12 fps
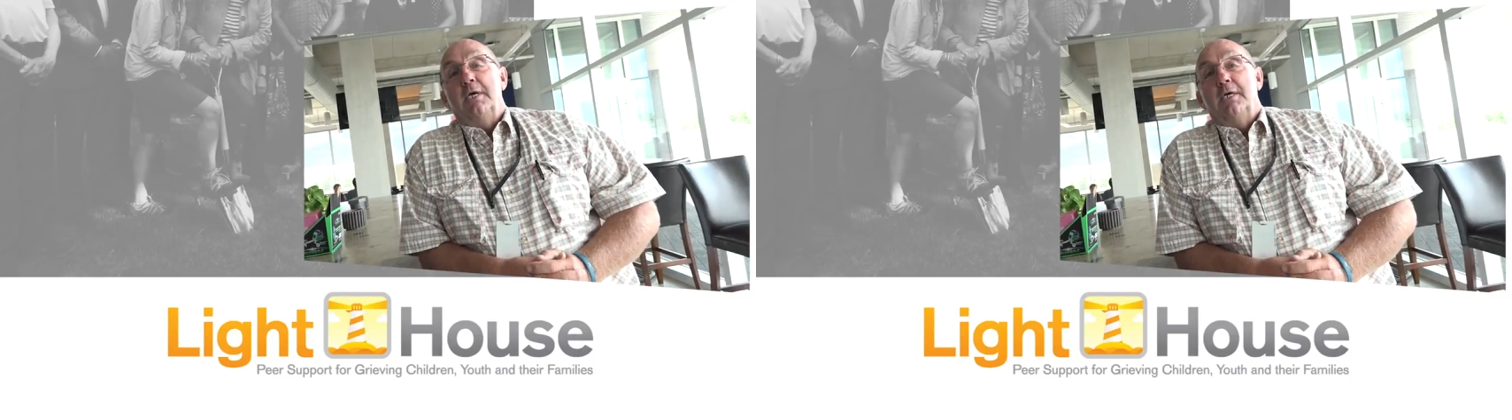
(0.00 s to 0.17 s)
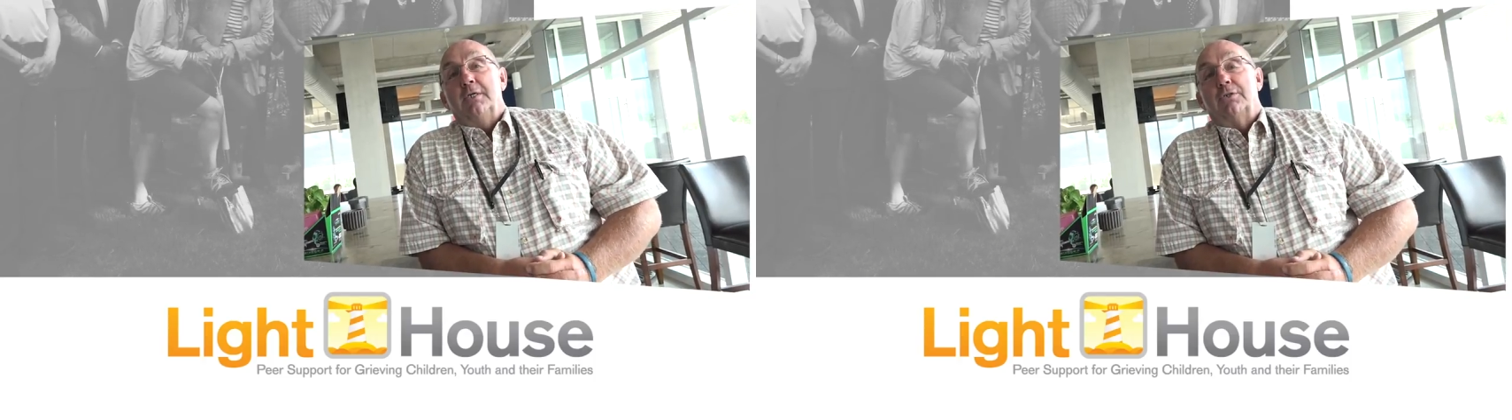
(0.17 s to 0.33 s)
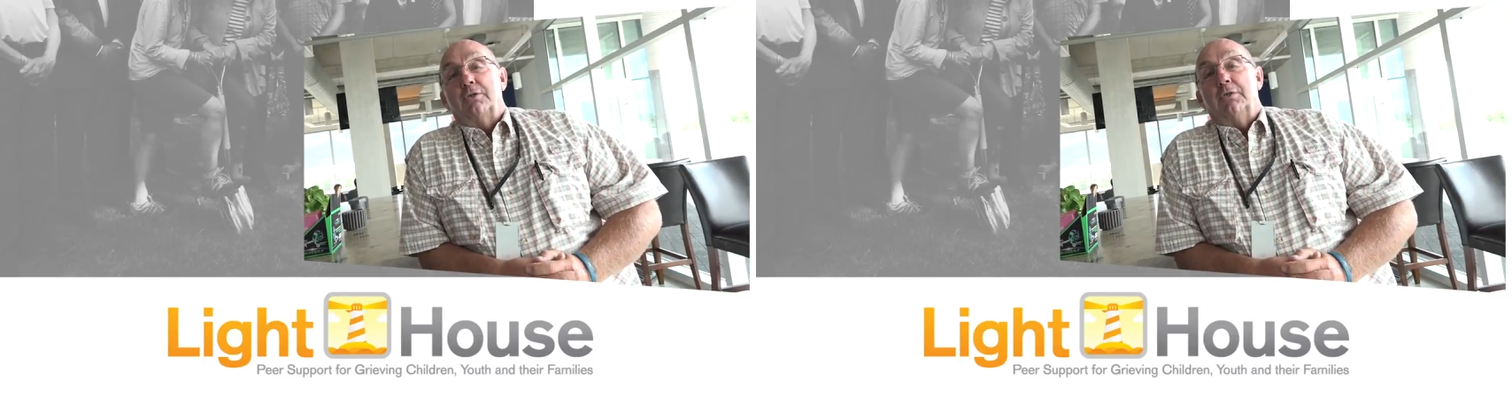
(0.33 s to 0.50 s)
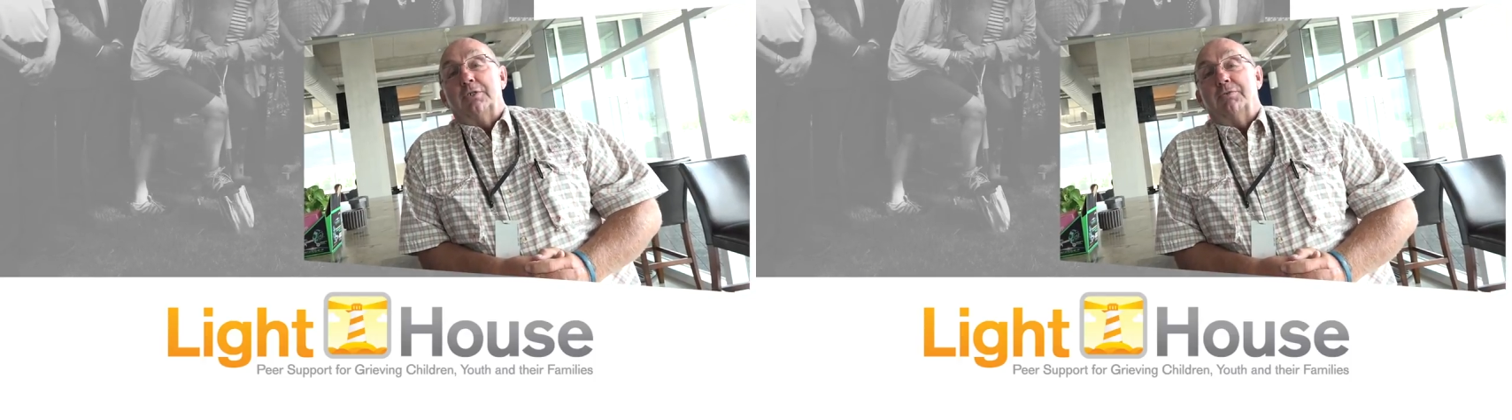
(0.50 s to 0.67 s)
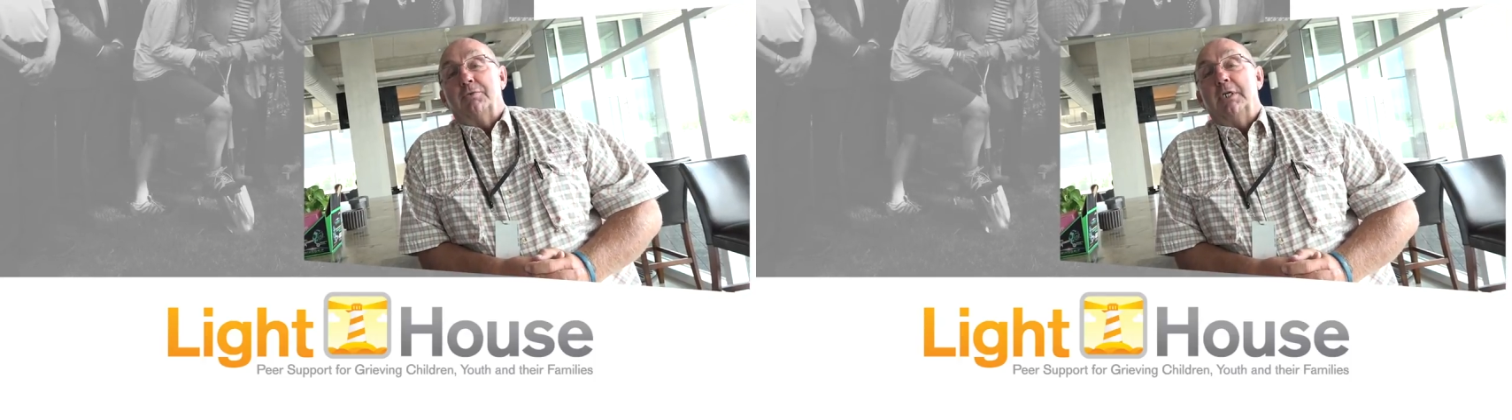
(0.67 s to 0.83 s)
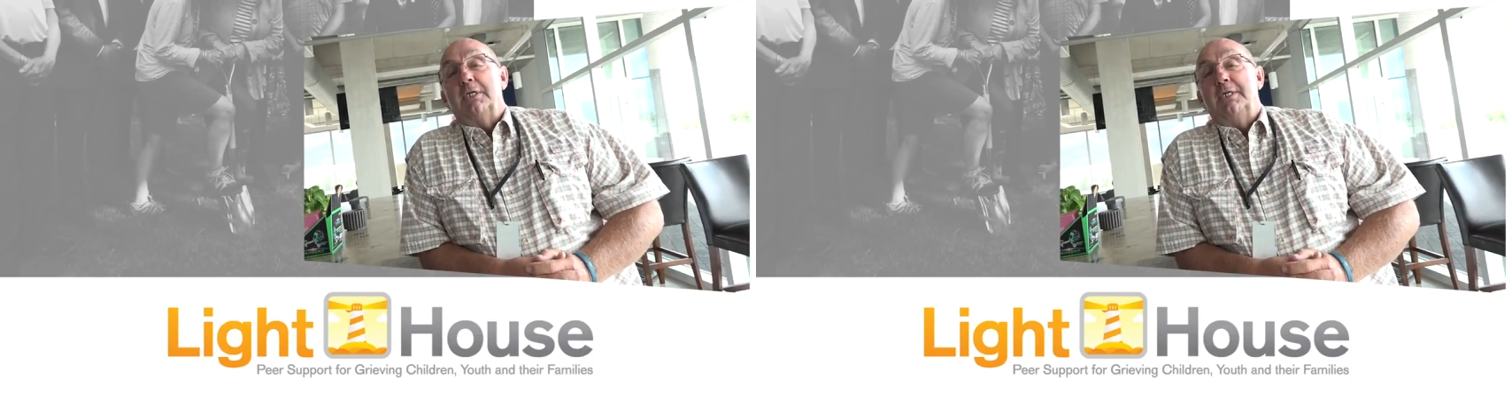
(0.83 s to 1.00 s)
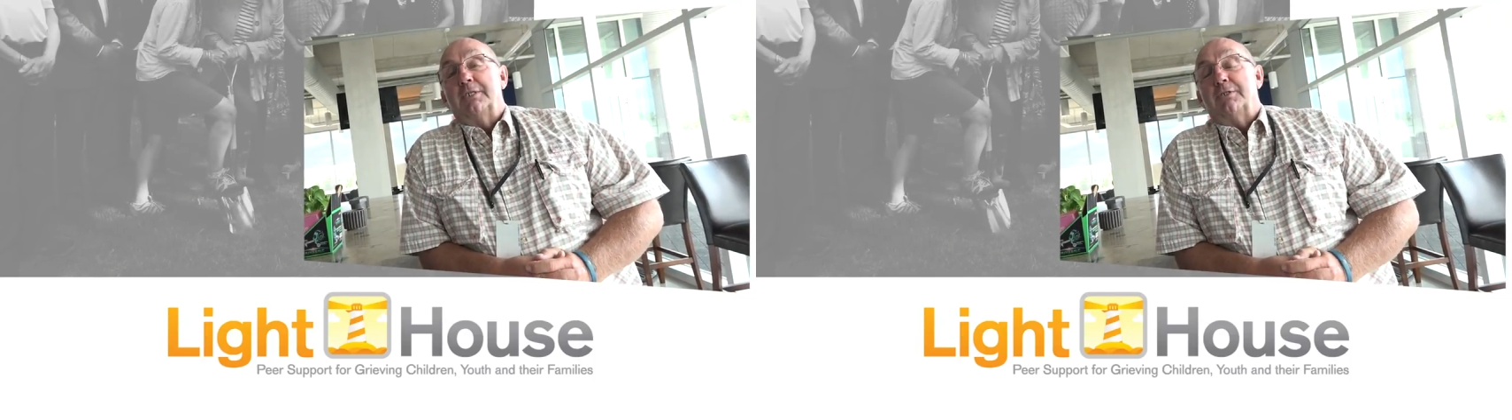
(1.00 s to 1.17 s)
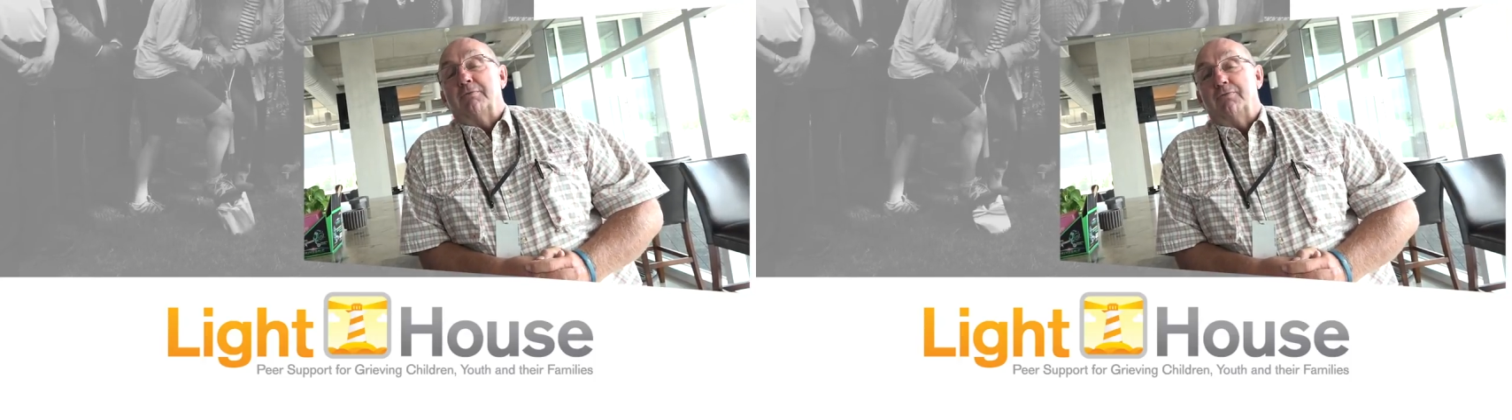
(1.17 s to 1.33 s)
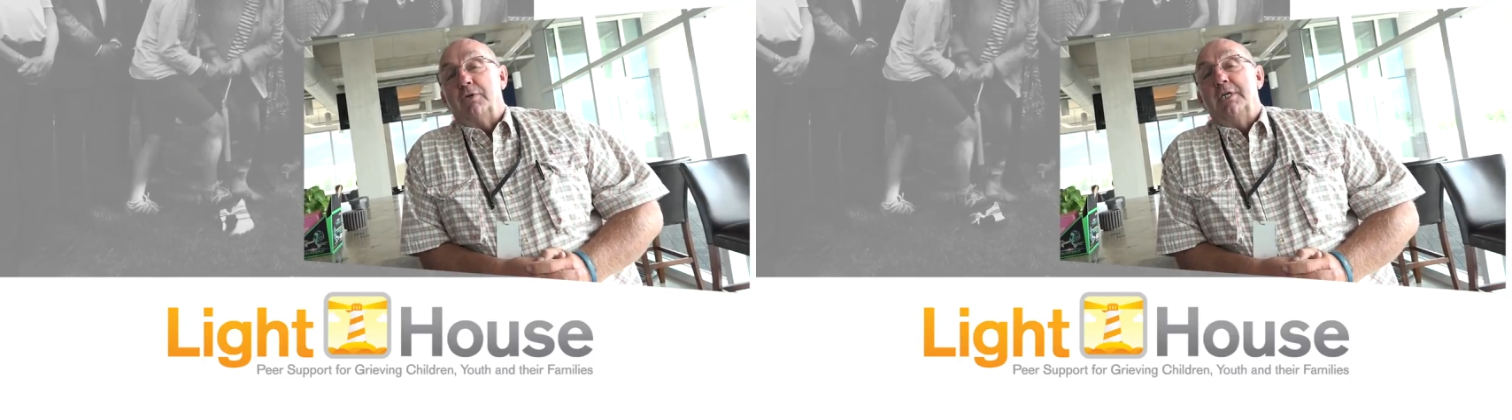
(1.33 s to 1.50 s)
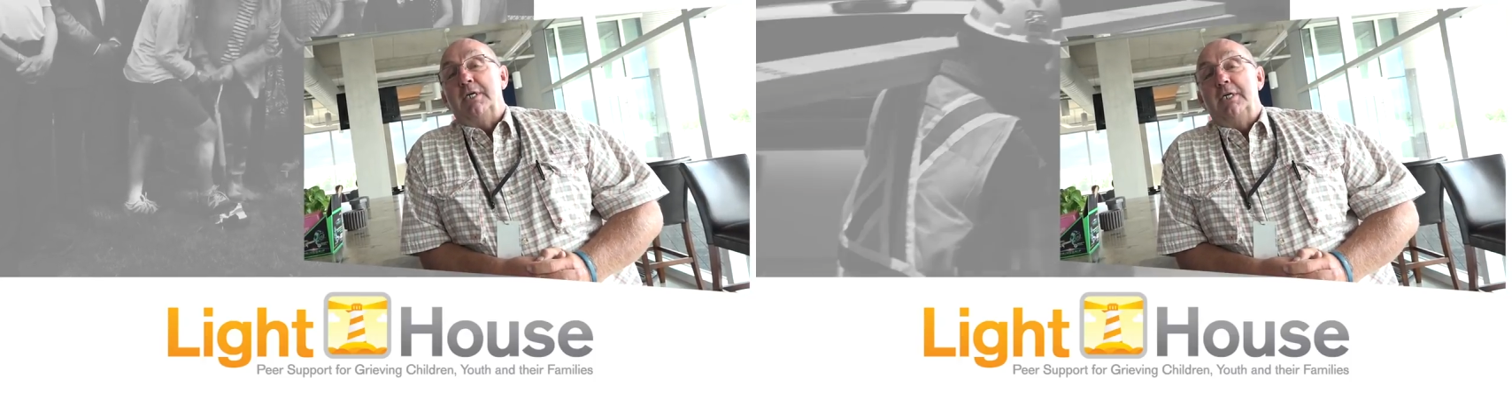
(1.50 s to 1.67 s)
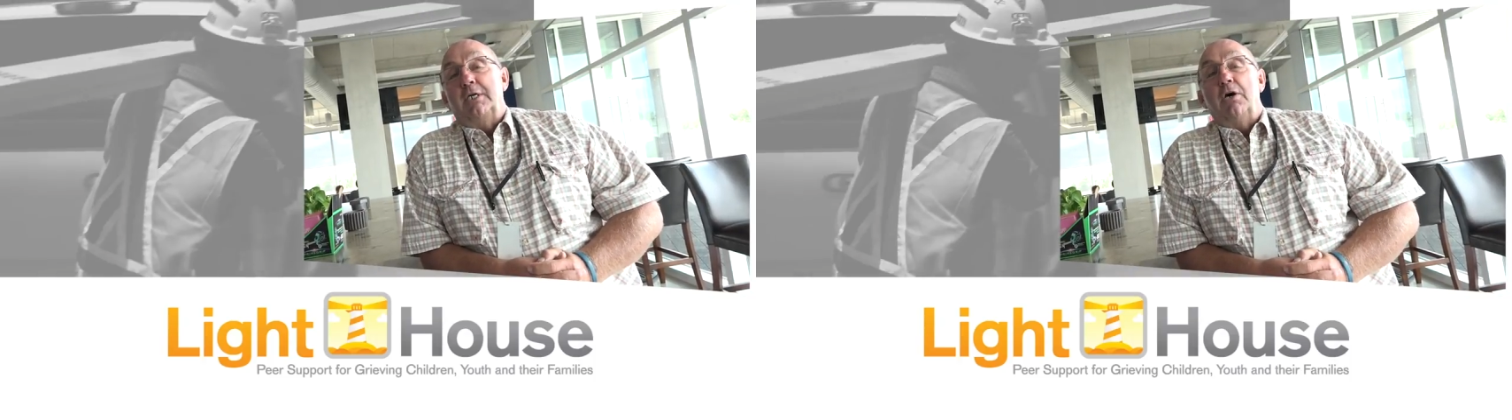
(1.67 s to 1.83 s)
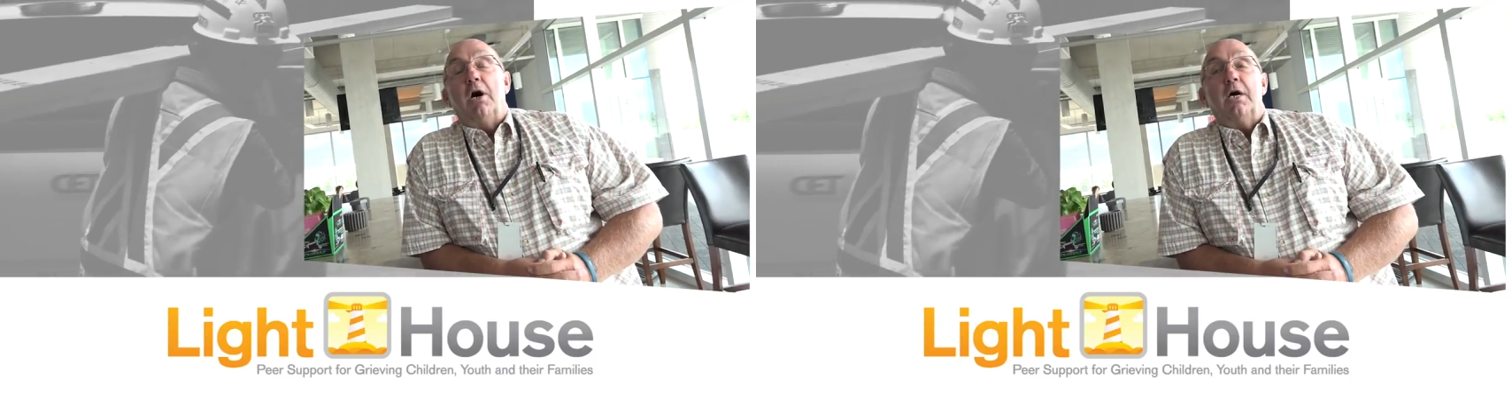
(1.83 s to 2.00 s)
so it's a free
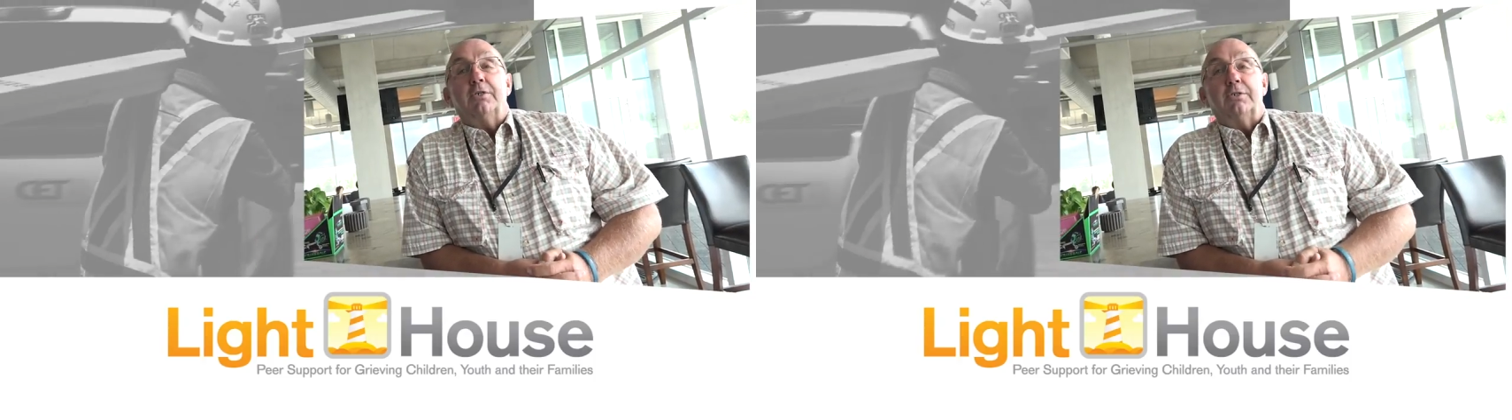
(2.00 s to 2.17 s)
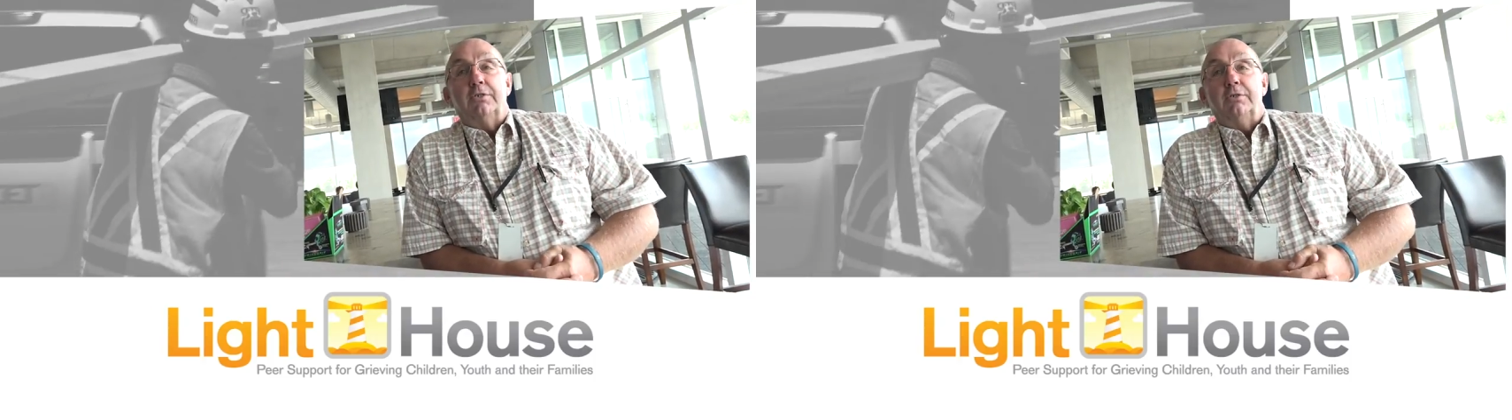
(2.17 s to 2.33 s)
cost